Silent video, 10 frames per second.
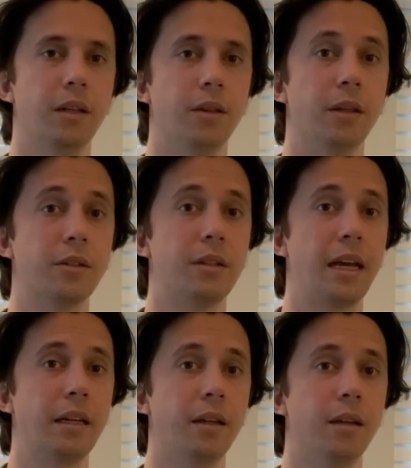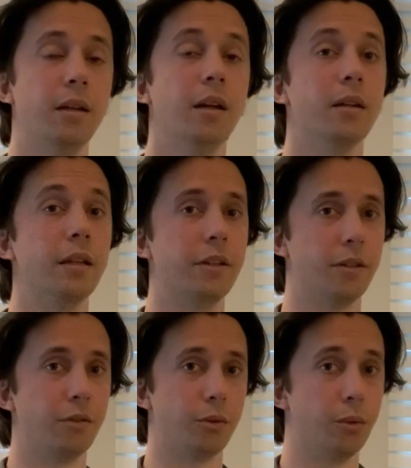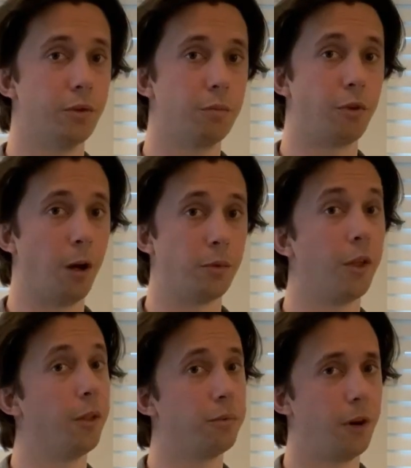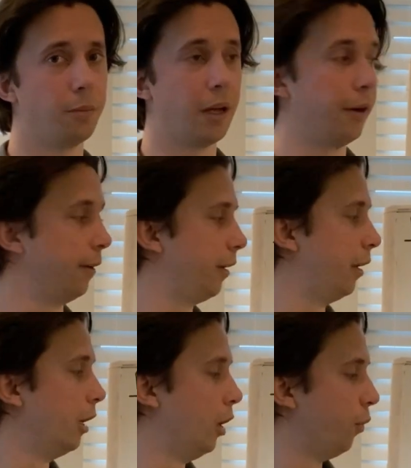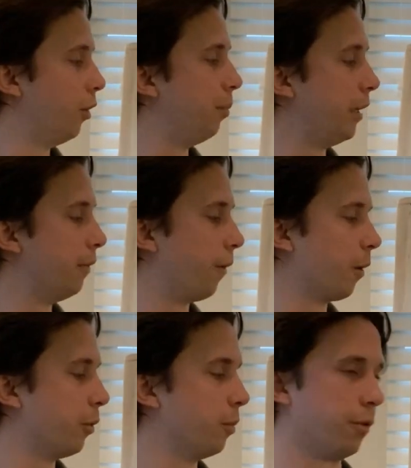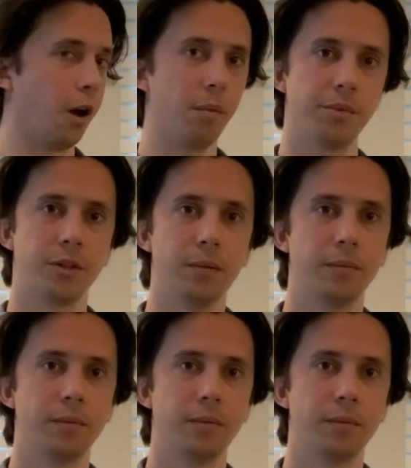The second least intrusive prompt on the prompt hierarchy would be verbal prompts.